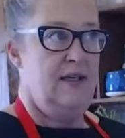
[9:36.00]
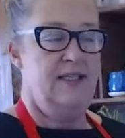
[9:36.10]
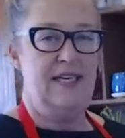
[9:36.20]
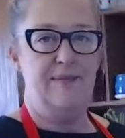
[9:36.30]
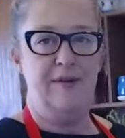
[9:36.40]

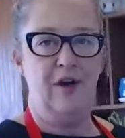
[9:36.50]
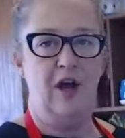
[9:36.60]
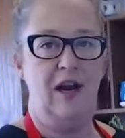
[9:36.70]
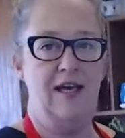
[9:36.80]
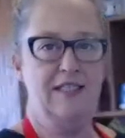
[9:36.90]
dip that
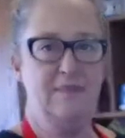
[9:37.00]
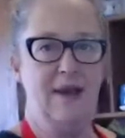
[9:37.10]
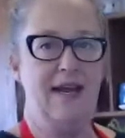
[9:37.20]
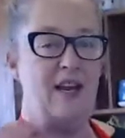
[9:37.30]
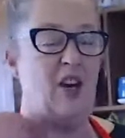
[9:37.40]
I like to
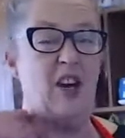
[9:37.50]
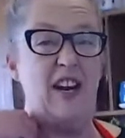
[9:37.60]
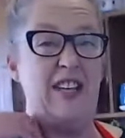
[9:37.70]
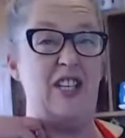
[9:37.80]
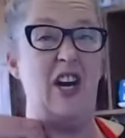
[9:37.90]
make, and I
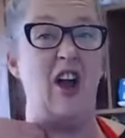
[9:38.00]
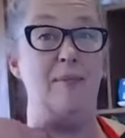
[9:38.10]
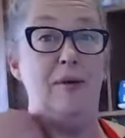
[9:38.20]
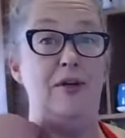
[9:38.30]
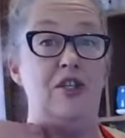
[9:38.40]
don't actually
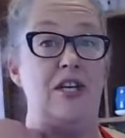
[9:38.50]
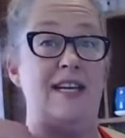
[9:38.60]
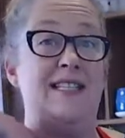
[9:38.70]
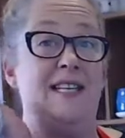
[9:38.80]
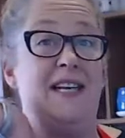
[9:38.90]
like blue
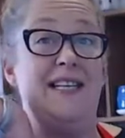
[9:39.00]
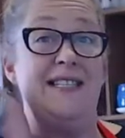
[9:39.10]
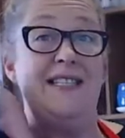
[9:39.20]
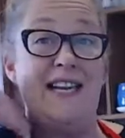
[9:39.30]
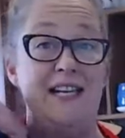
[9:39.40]
cheese unless it's